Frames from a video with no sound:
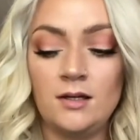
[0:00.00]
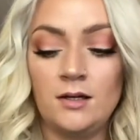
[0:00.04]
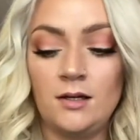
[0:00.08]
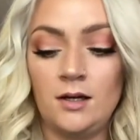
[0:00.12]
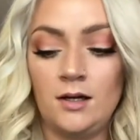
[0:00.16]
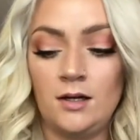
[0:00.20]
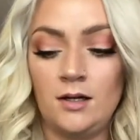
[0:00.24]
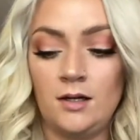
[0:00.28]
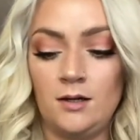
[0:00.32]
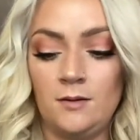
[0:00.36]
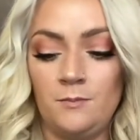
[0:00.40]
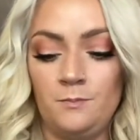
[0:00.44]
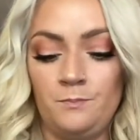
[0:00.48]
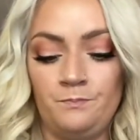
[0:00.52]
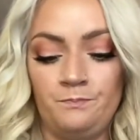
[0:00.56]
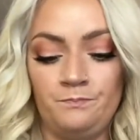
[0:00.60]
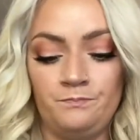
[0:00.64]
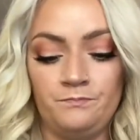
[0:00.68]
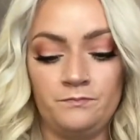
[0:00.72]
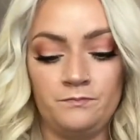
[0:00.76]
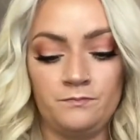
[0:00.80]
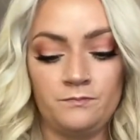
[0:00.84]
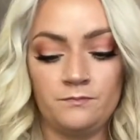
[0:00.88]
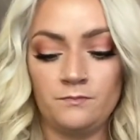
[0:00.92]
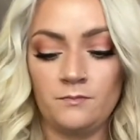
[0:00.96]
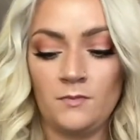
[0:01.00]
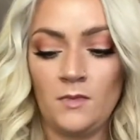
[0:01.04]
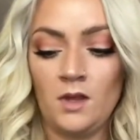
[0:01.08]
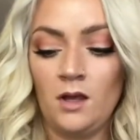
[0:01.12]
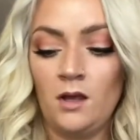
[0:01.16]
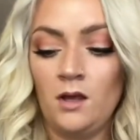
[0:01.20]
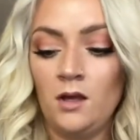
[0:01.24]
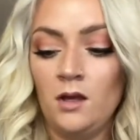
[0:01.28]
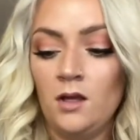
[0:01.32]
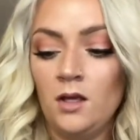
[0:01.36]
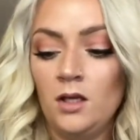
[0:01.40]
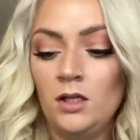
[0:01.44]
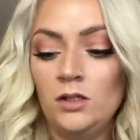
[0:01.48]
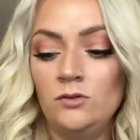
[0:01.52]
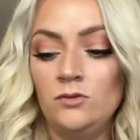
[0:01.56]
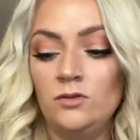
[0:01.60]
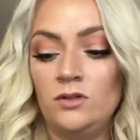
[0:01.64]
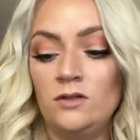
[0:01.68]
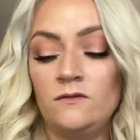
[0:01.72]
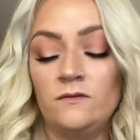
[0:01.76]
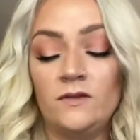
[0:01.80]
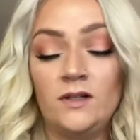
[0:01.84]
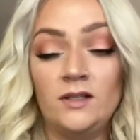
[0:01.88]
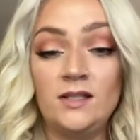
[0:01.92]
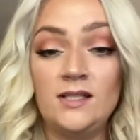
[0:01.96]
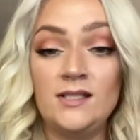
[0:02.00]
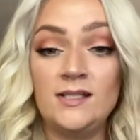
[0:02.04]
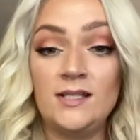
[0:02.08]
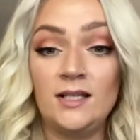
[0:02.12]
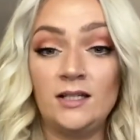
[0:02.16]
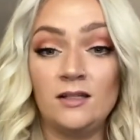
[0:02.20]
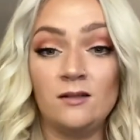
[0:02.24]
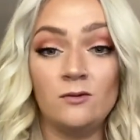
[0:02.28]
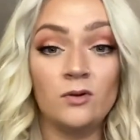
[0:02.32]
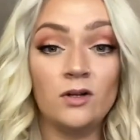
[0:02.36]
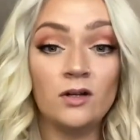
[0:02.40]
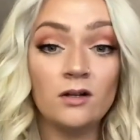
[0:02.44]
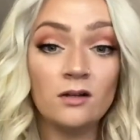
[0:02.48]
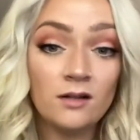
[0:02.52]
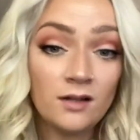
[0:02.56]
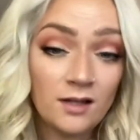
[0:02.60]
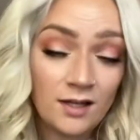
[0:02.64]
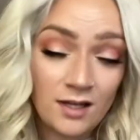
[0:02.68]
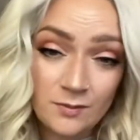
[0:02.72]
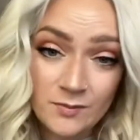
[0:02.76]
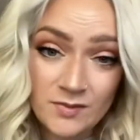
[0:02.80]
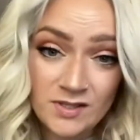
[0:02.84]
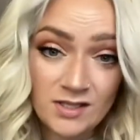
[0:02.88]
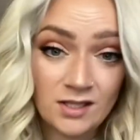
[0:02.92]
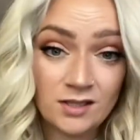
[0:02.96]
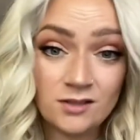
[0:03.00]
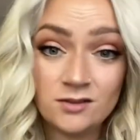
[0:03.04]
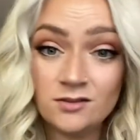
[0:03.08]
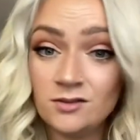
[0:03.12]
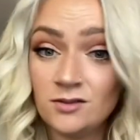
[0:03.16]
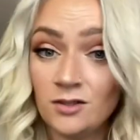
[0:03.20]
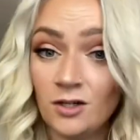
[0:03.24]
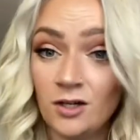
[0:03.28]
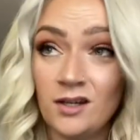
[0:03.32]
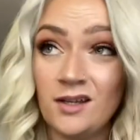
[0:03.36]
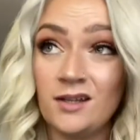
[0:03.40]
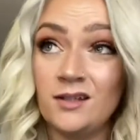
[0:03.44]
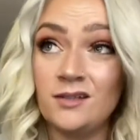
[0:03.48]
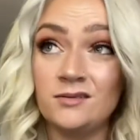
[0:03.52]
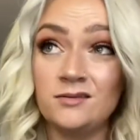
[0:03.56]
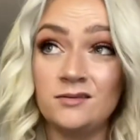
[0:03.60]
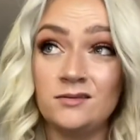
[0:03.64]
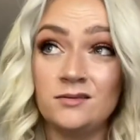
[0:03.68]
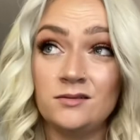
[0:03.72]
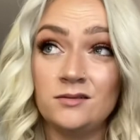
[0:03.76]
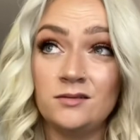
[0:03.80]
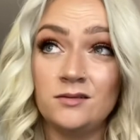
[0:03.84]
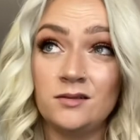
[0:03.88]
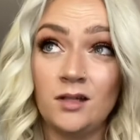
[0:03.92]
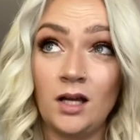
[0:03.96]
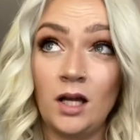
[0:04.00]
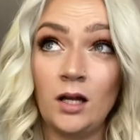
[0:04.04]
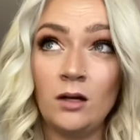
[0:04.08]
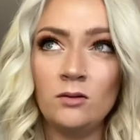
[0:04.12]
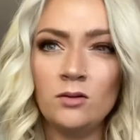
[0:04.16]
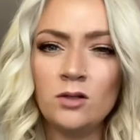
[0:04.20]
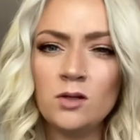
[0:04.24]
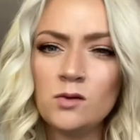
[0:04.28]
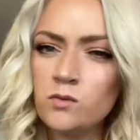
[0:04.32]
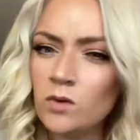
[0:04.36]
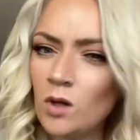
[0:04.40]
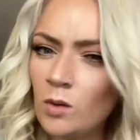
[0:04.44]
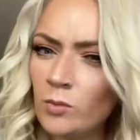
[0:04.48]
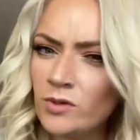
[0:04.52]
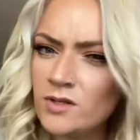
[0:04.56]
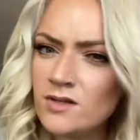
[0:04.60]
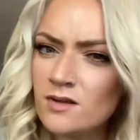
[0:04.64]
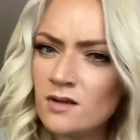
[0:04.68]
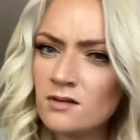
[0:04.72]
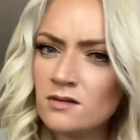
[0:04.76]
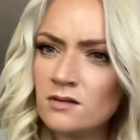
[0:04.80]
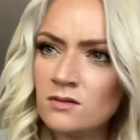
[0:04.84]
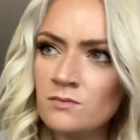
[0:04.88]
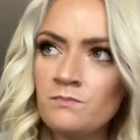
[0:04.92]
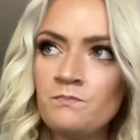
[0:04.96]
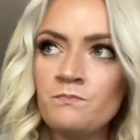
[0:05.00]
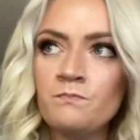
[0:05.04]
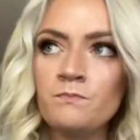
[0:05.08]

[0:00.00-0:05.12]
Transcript: You can find these anywhere. Amazon, Target. I don't know if Walmart sells them.